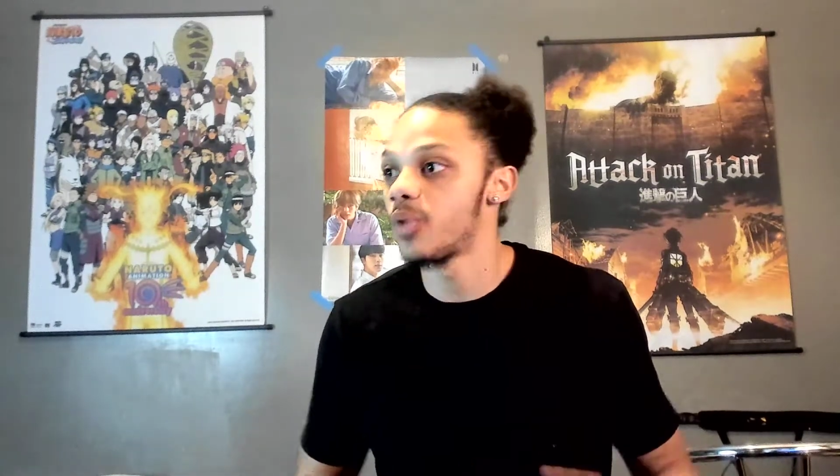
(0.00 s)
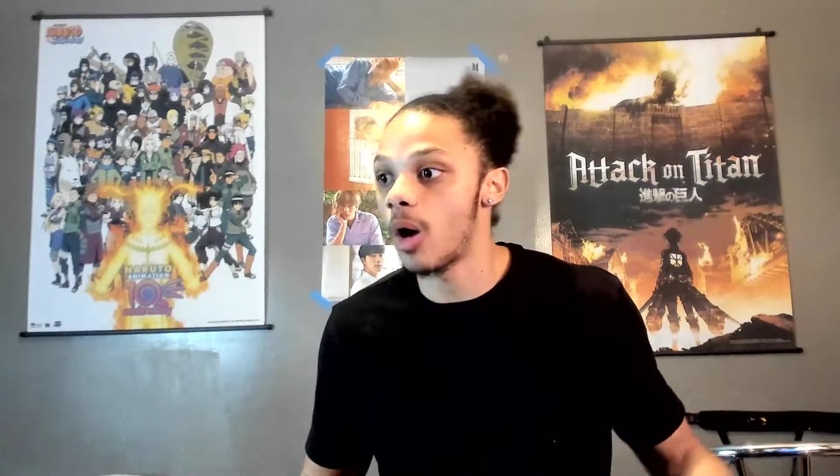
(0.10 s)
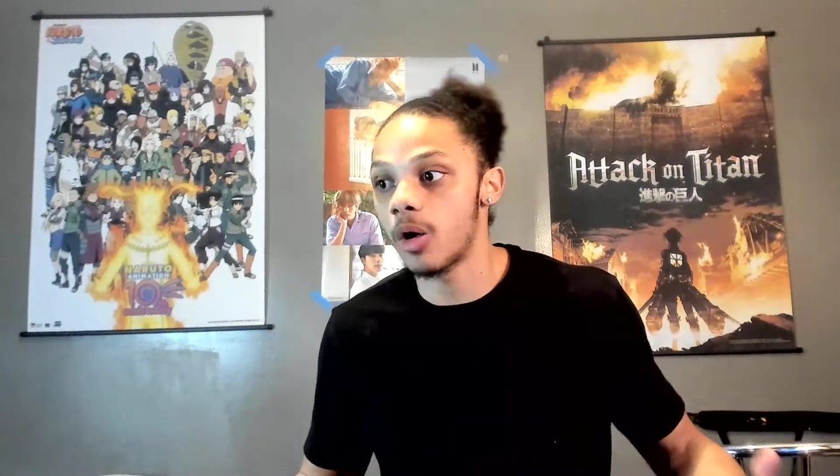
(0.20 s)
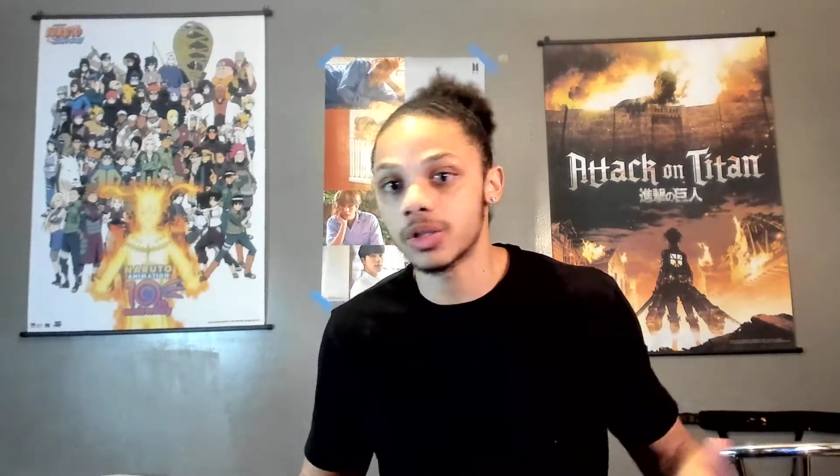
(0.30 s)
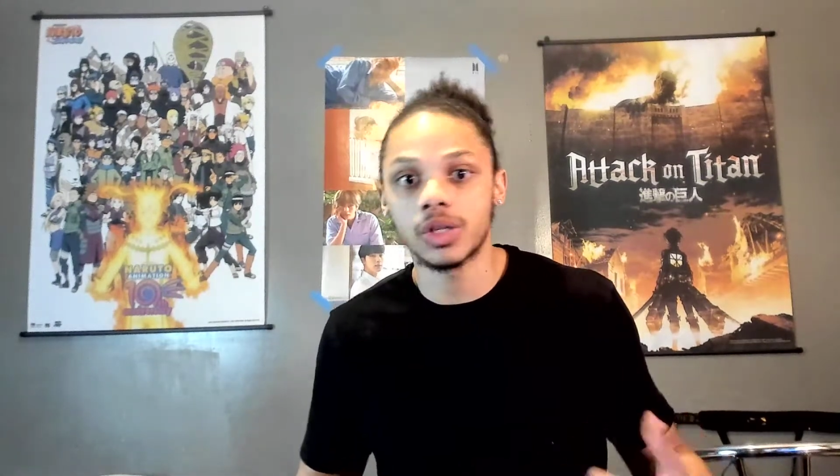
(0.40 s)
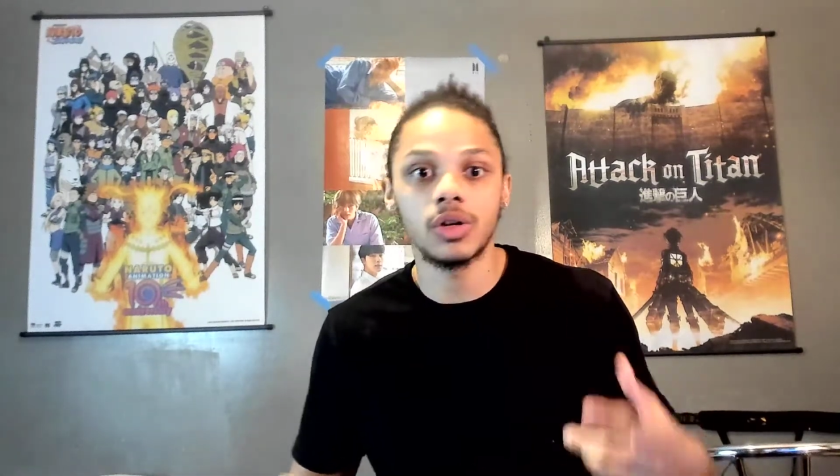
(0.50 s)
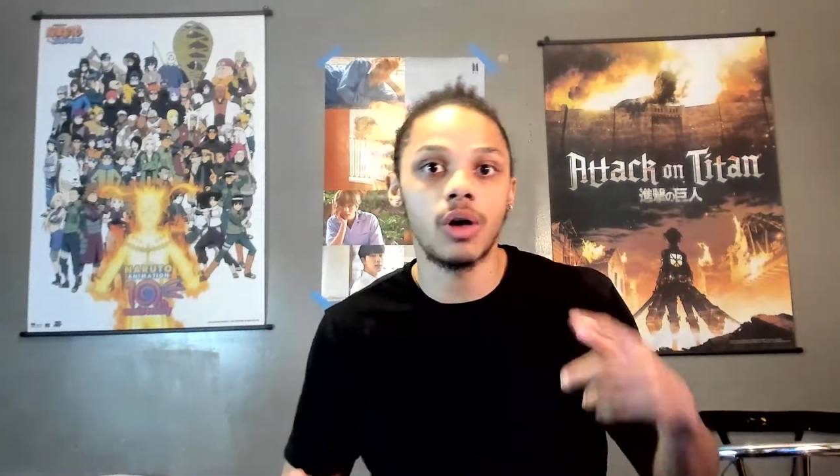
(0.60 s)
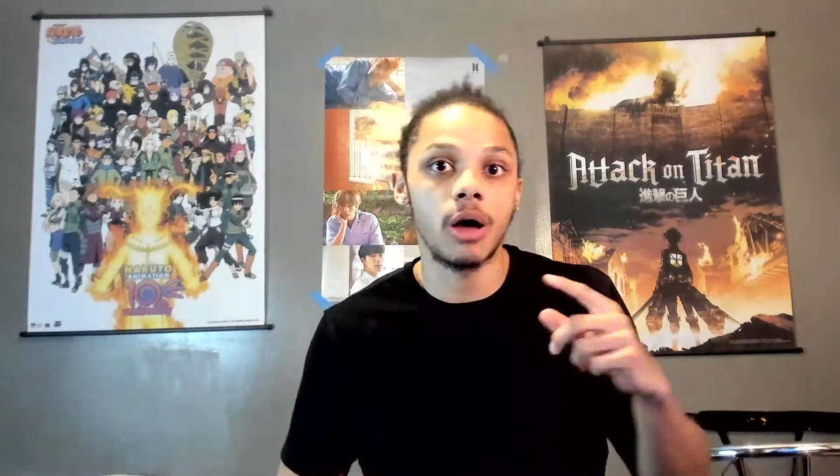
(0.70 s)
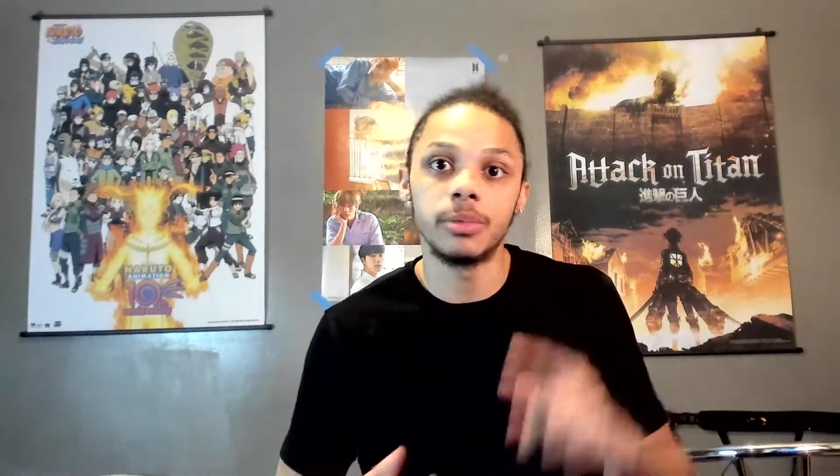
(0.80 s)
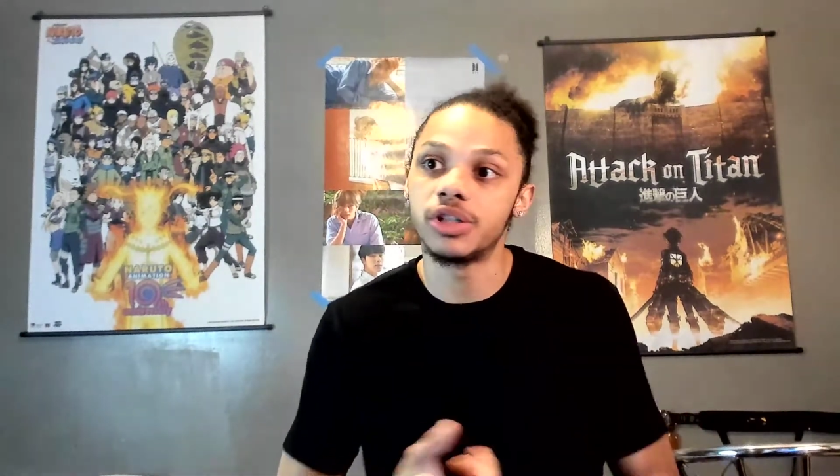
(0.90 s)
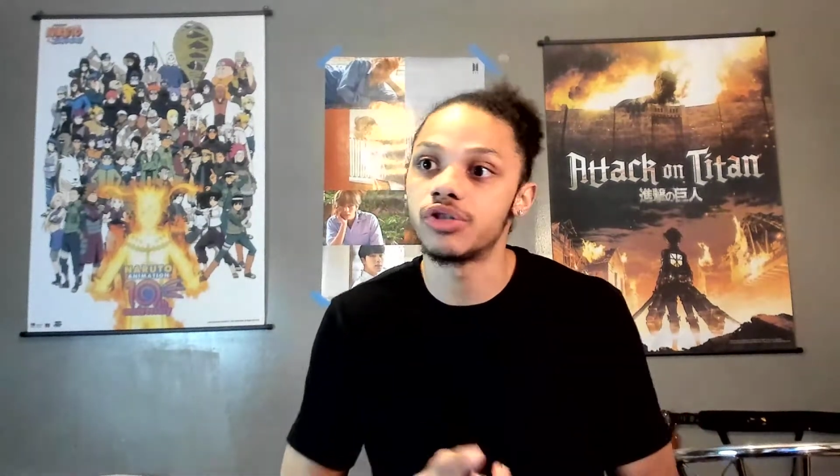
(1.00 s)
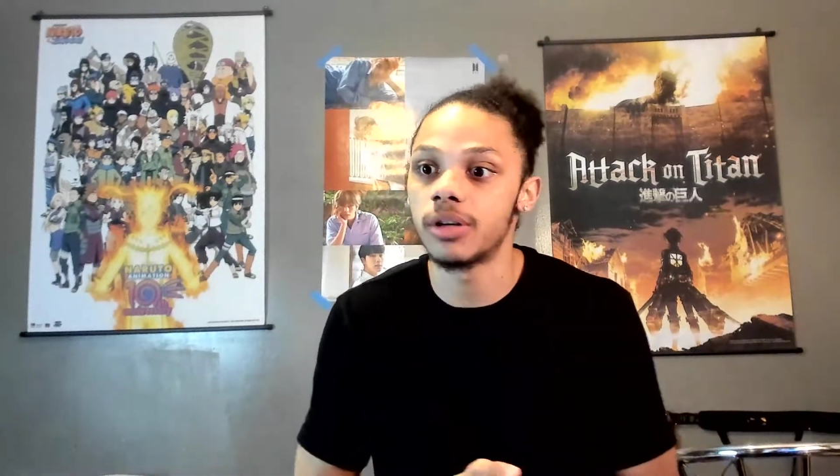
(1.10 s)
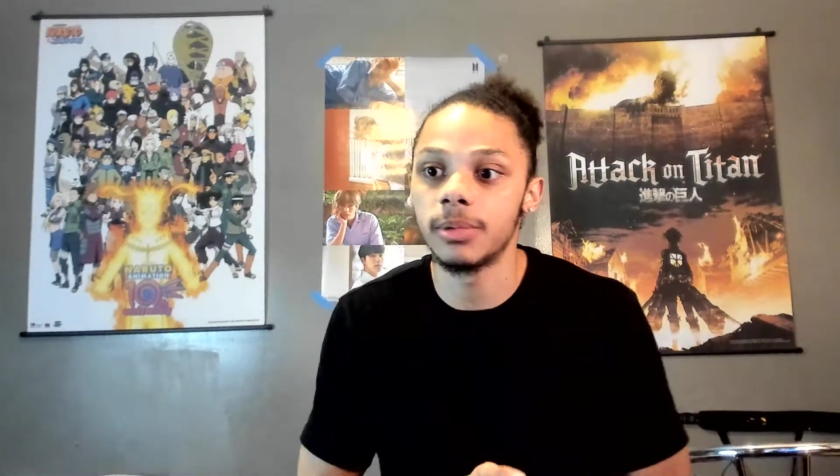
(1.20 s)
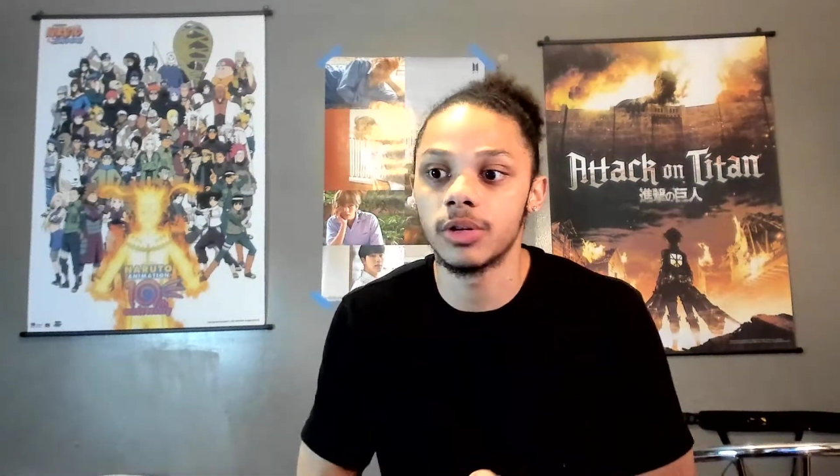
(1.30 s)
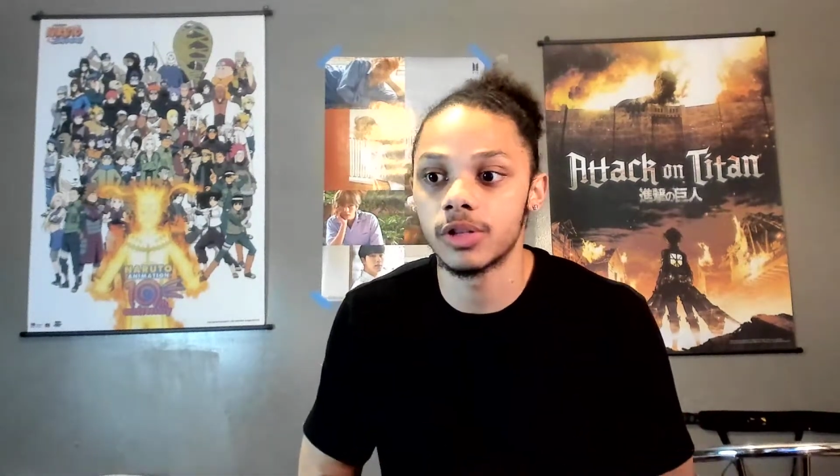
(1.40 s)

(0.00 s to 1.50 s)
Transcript: Also, I'll be streaming on